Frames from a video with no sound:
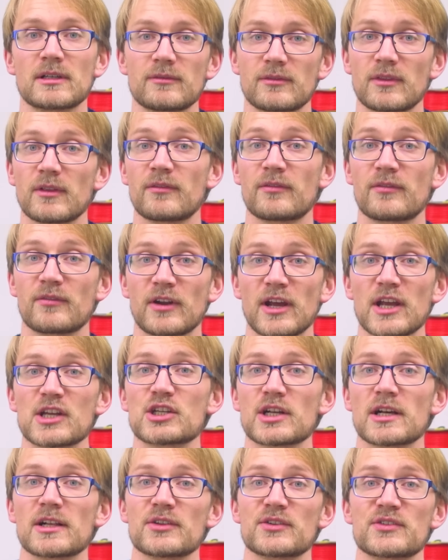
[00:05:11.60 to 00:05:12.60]
give the
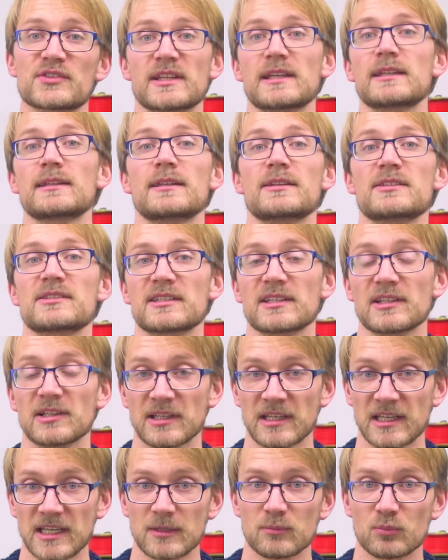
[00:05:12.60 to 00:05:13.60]
fragile stainless steel
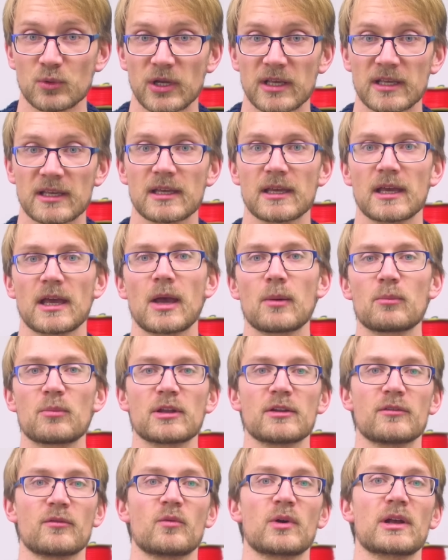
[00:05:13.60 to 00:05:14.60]
heat break a bit
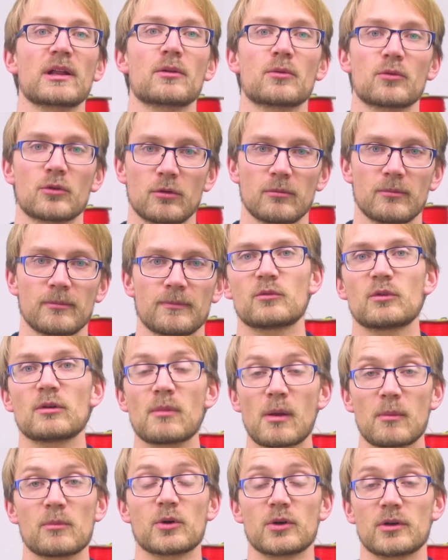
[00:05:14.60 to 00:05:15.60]
of wiggle room.
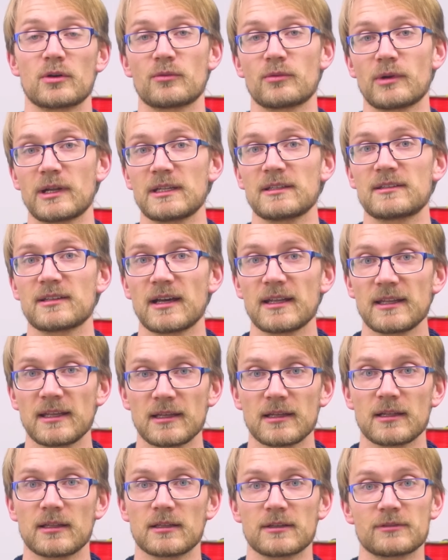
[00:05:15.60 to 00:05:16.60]
Remember, righty
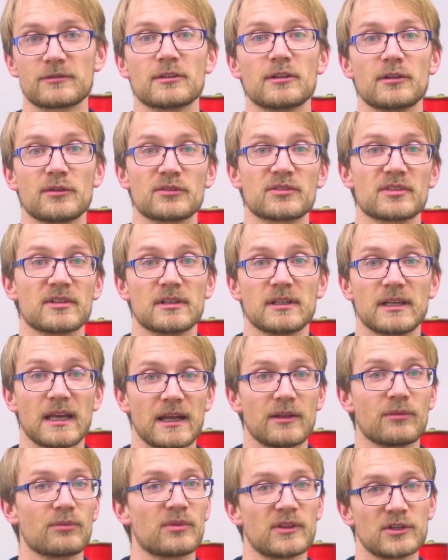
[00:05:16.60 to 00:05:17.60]
tighty, lefty loosely,
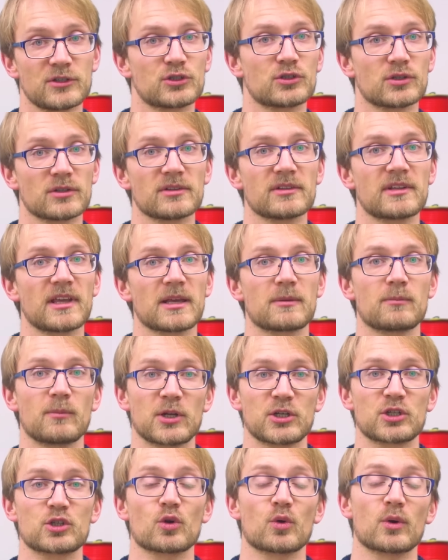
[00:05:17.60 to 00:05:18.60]
and this shouldn't take
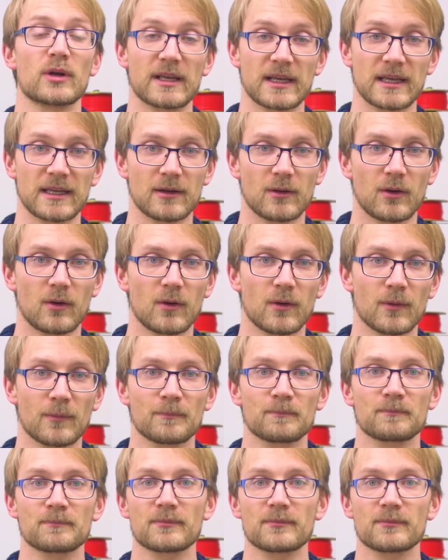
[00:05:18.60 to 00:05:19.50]
much torque at all.